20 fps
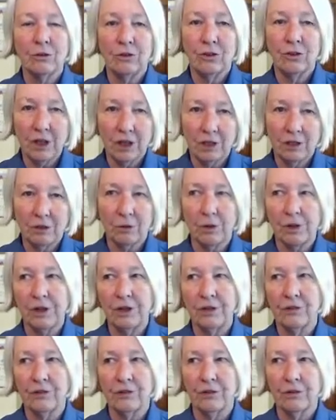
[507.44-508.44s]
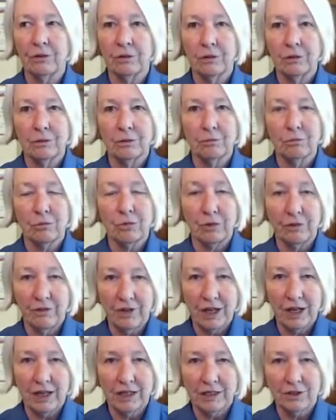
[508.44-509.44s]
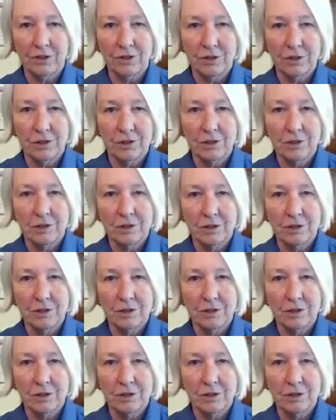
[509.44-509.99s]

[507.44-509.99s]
to decrease, prevent,